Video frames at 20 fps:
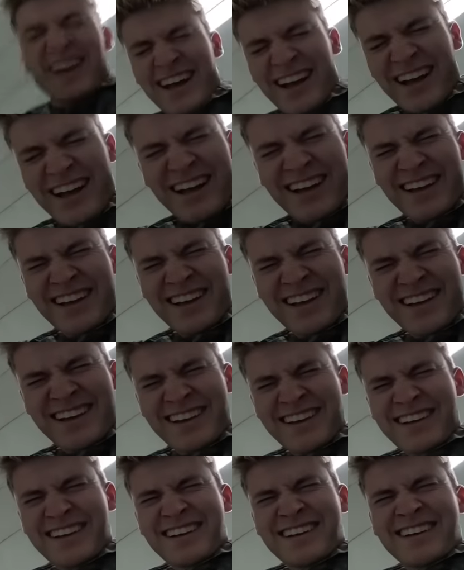and all things
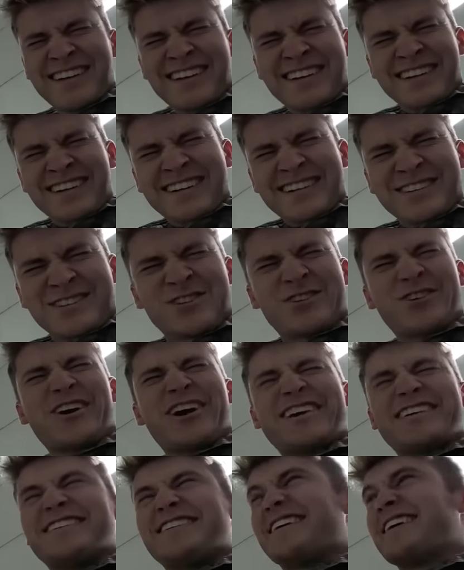considered, I probably wouldn't
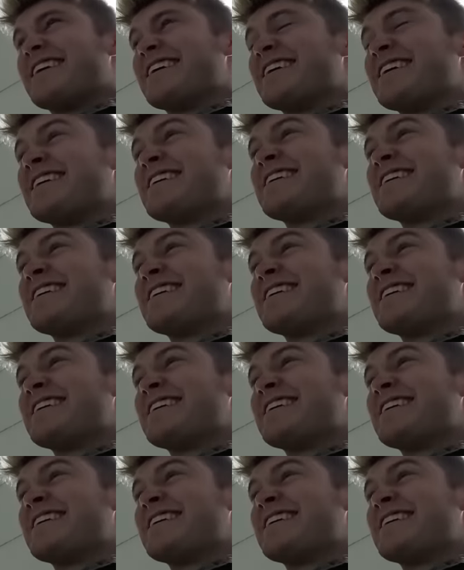make the cut.